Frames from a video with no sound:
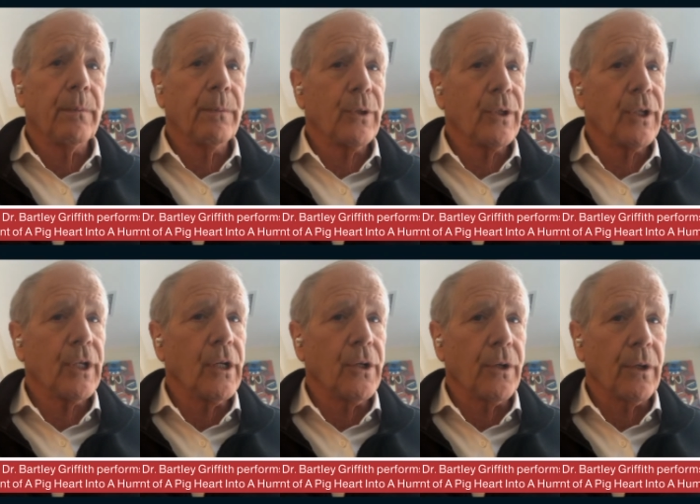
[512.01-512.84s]

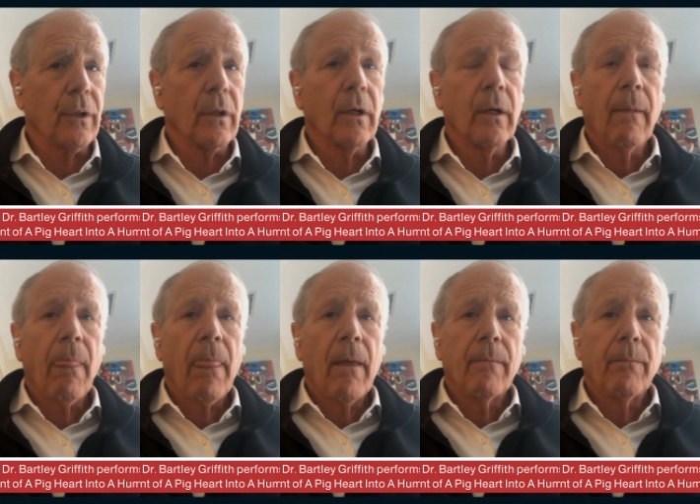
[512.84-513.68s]
procedure,
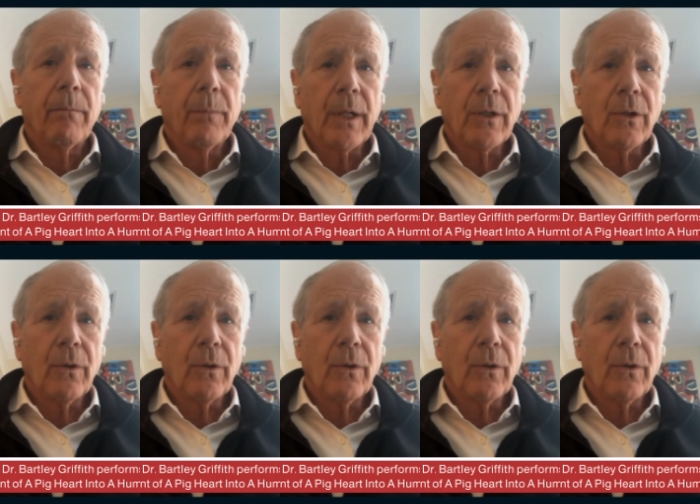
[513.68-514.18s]
but